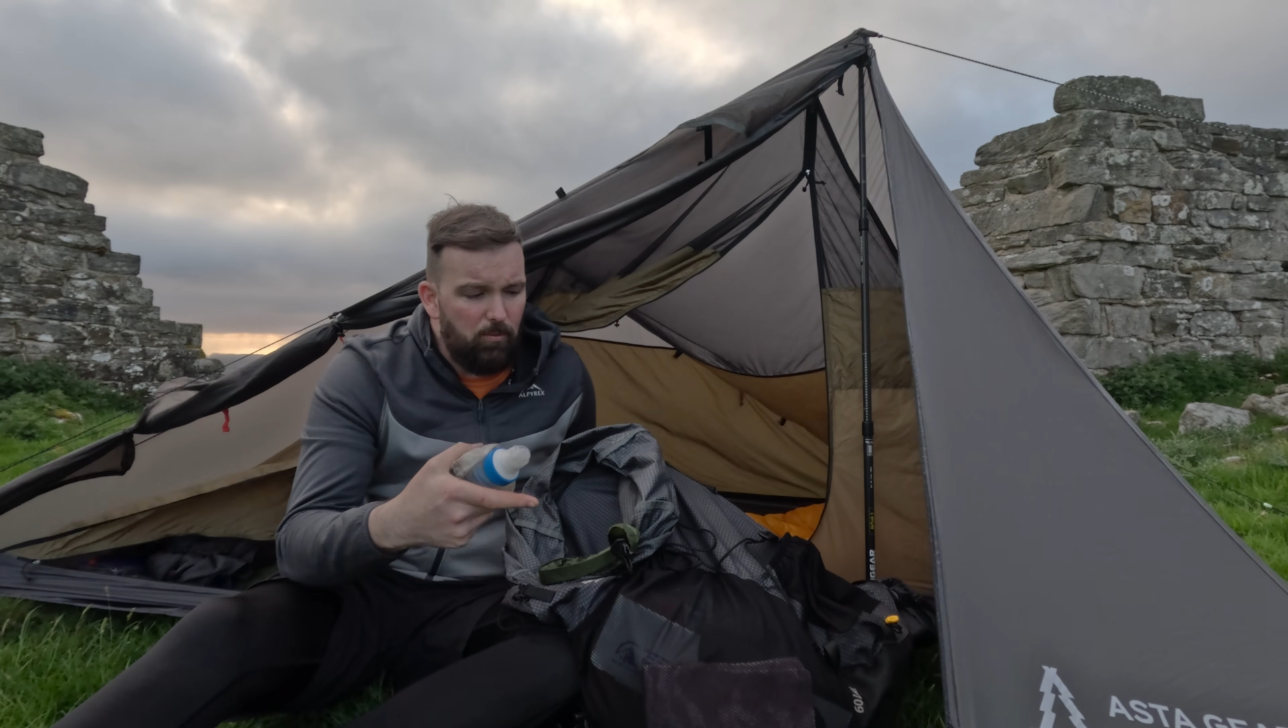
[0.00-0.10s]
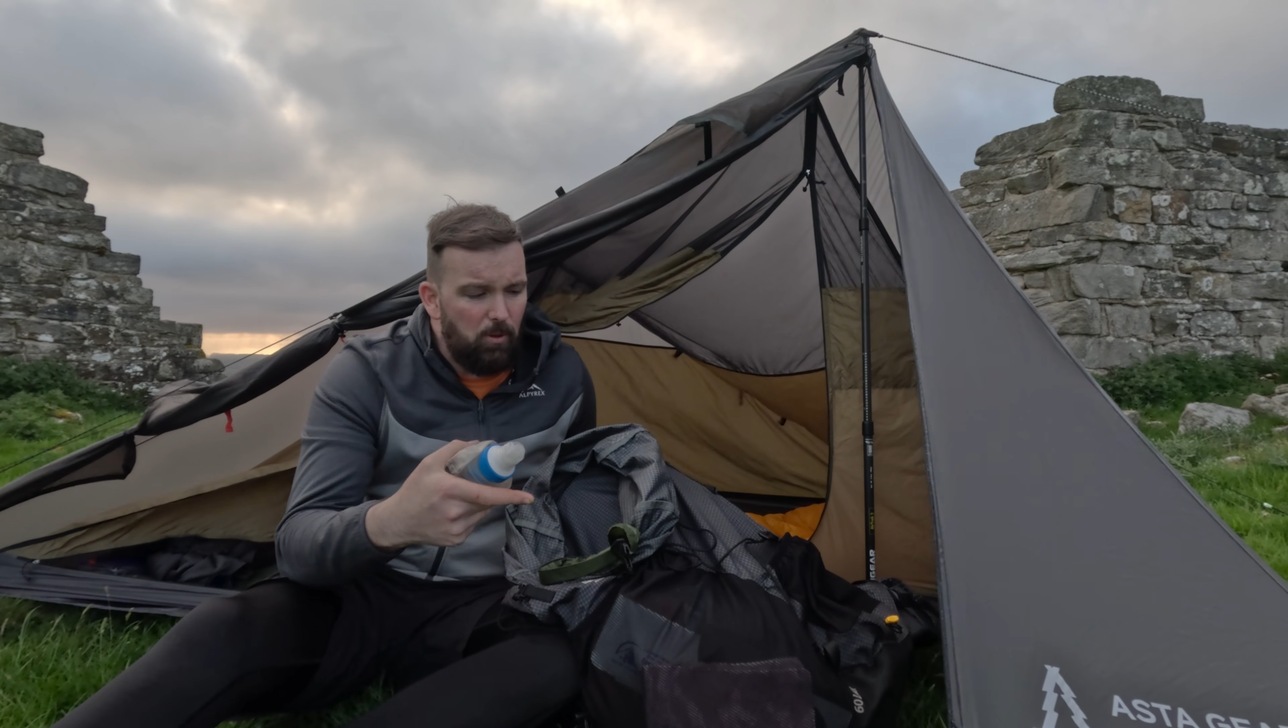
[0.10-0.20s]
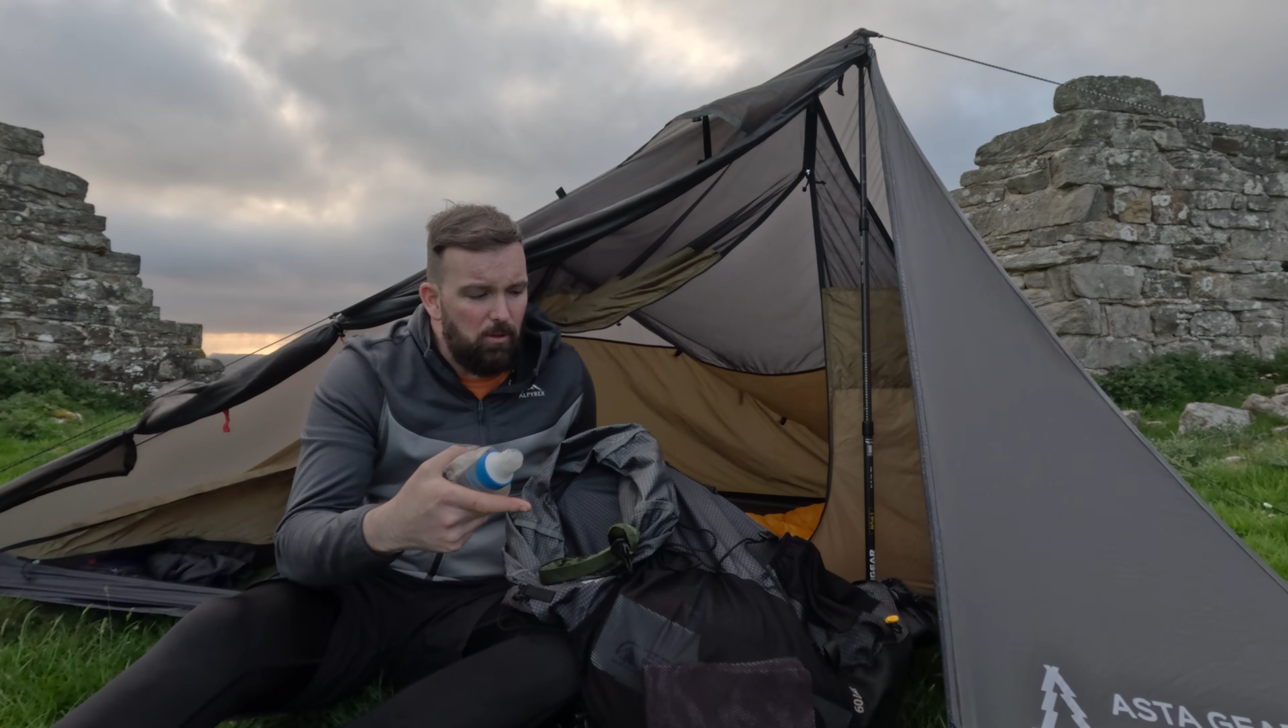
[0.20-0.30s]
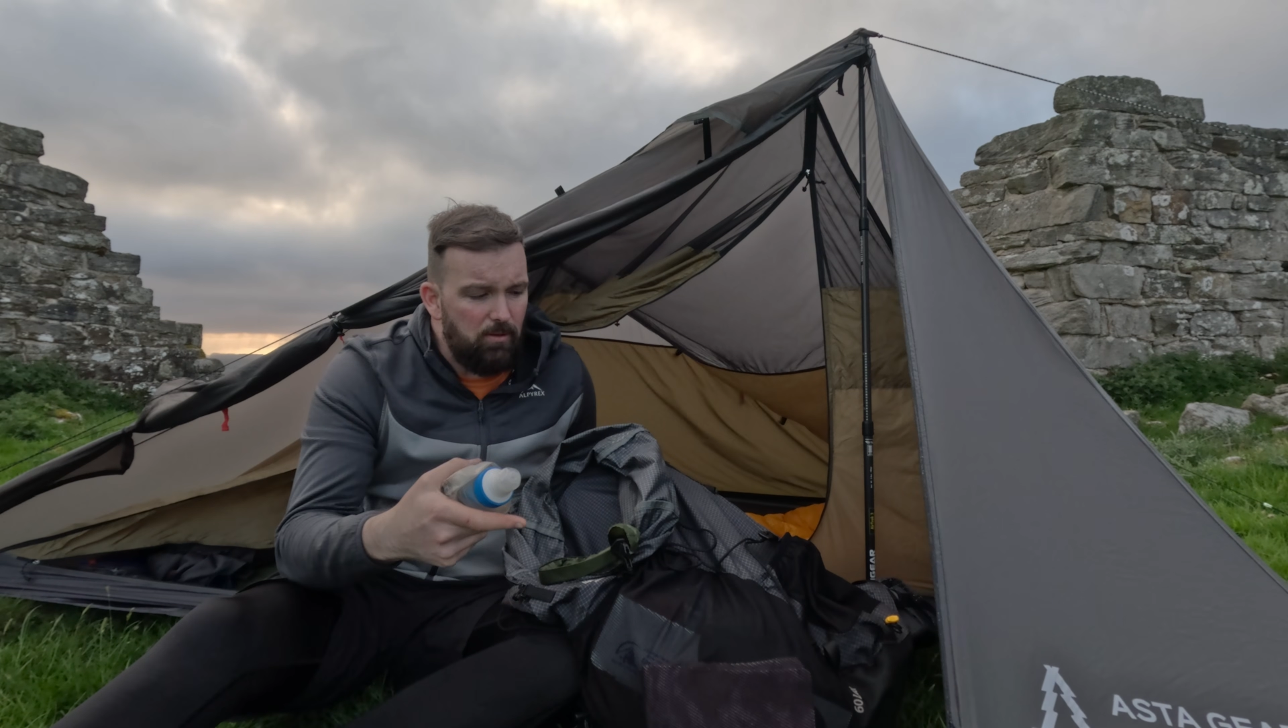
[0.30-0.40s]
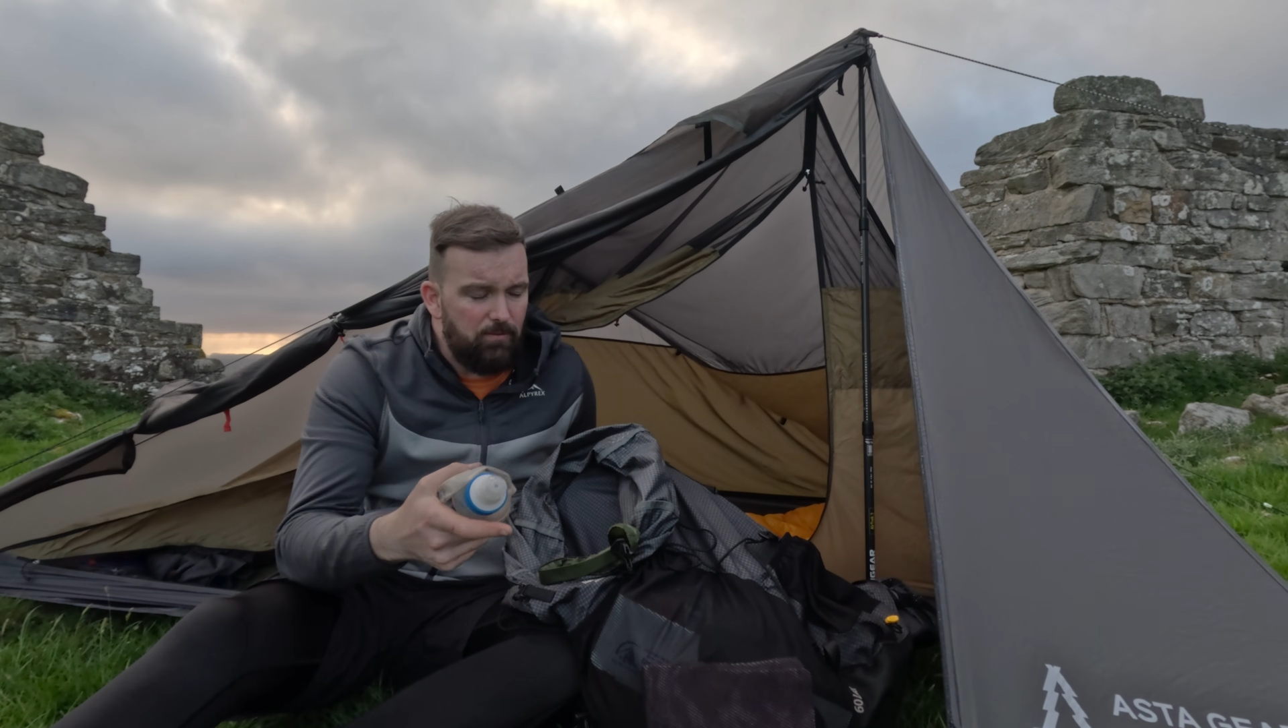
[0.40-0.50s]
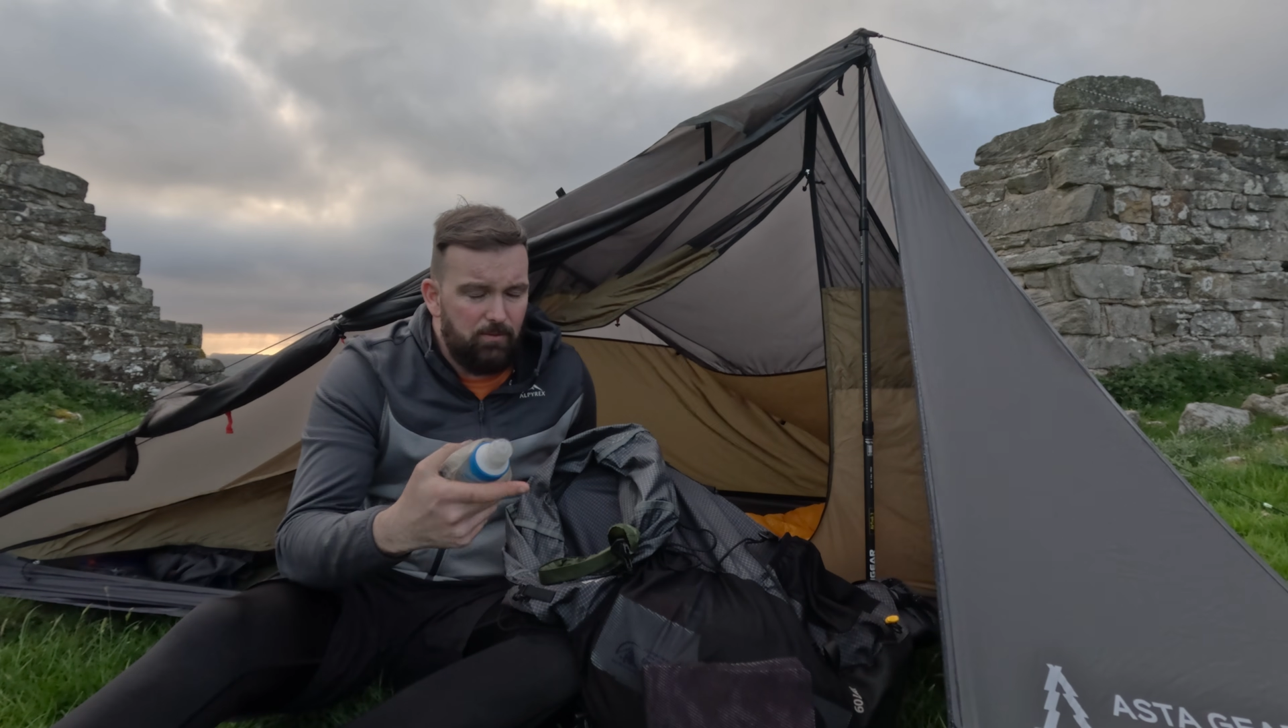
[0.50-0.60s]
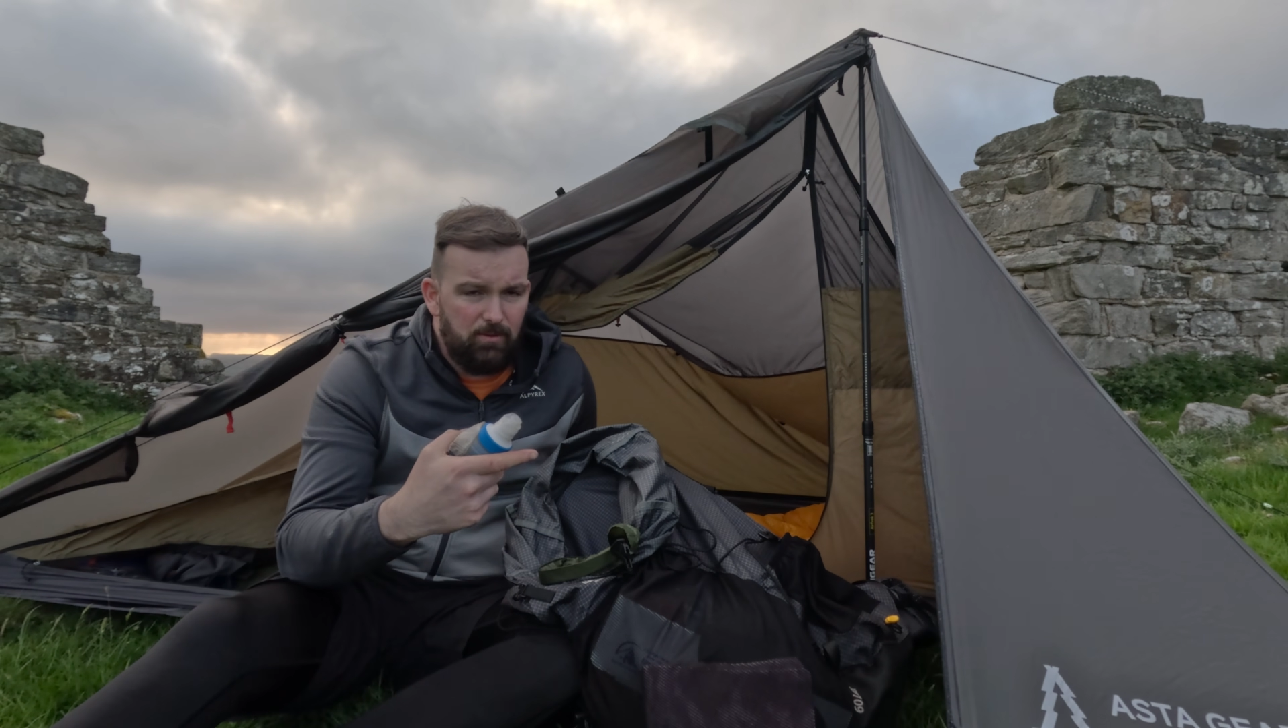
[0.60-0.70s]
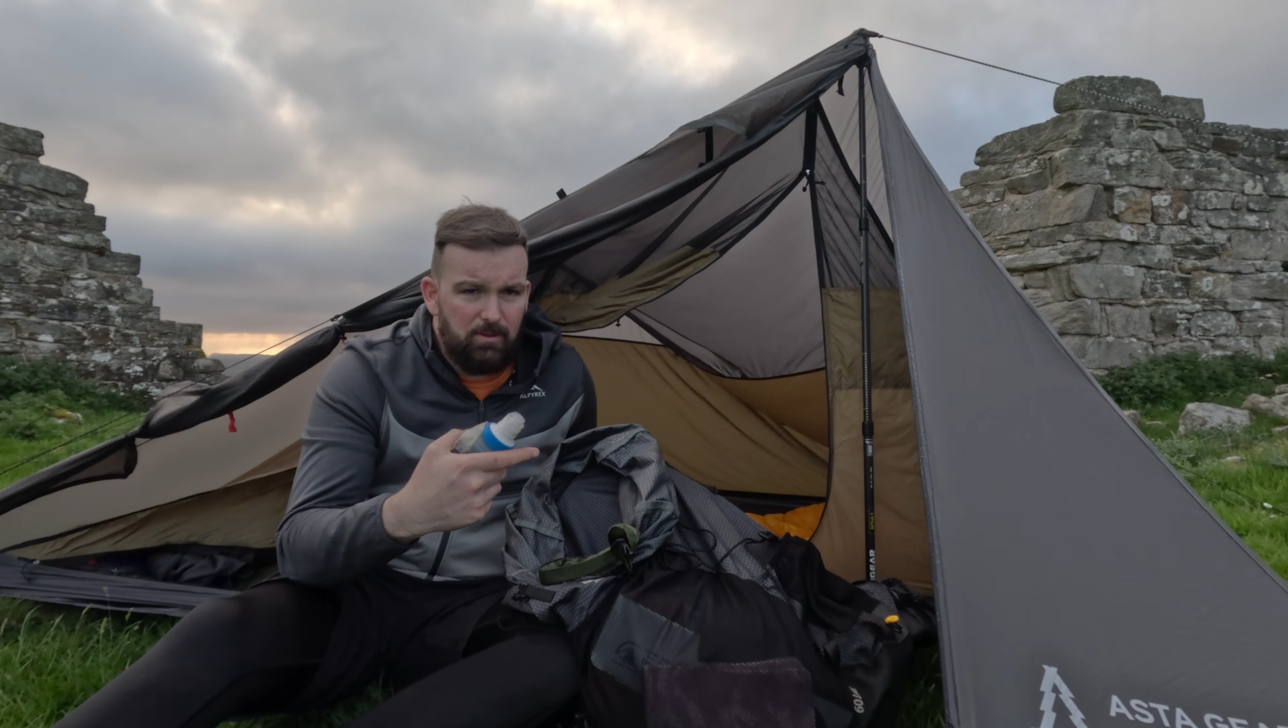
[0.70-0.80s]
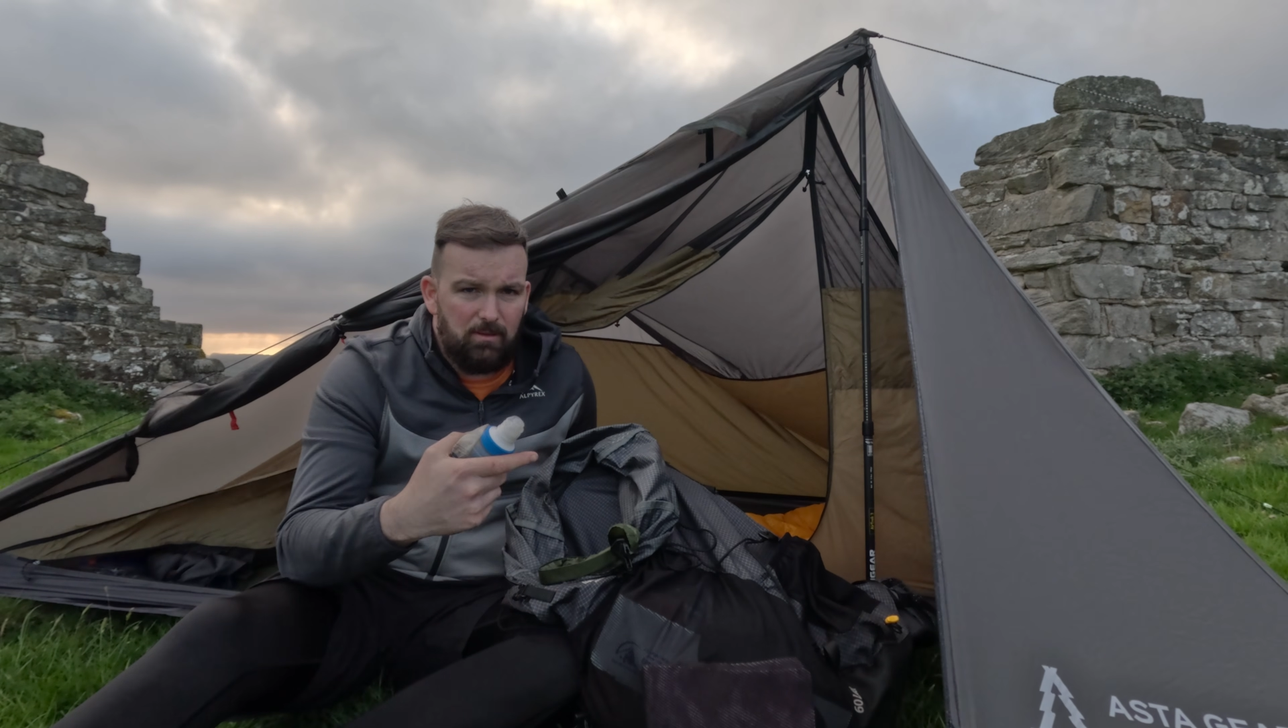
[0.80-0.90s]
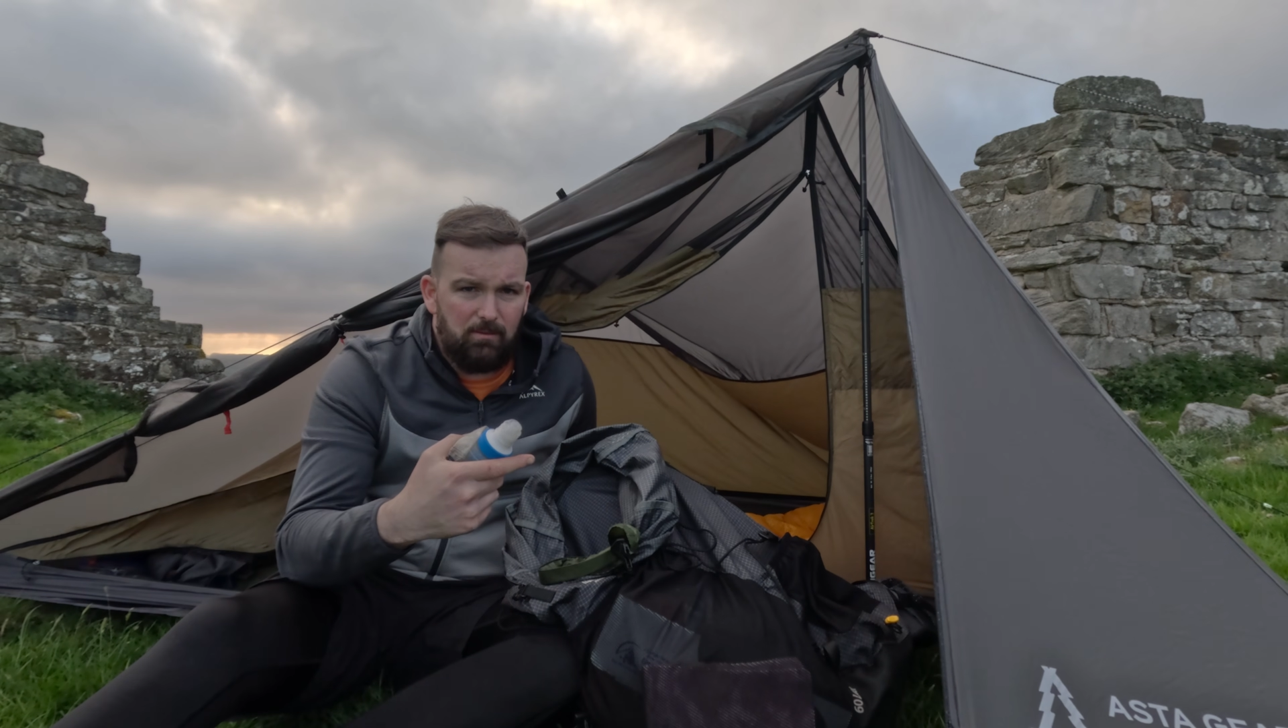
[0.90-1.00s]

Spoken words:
bottle on the front,